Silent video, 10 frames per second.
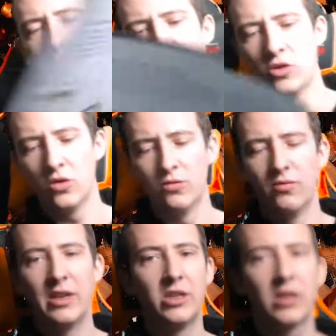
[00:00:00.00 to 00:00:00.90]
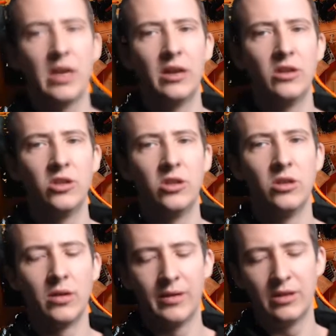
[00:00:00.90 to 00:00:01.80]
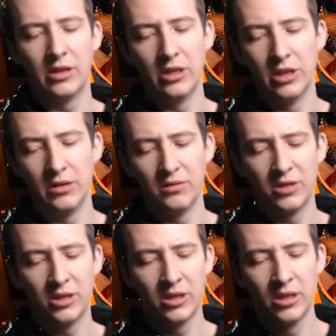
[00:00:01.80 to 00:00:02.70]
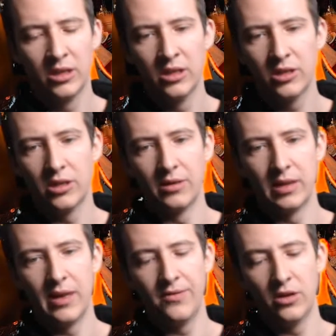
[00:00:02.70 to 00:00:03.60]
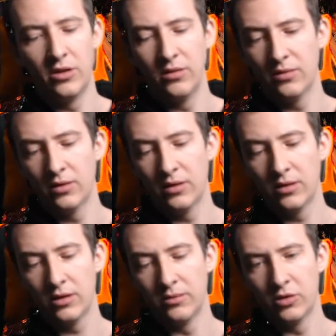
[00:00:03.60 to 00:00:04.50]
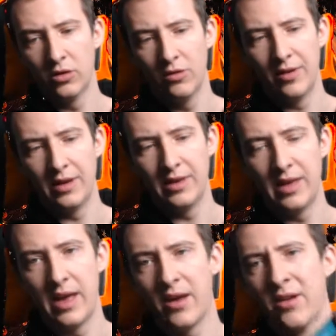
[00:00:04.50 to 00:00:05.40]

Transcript: sure which colours you're going to use, so it'll give you some sort of idea.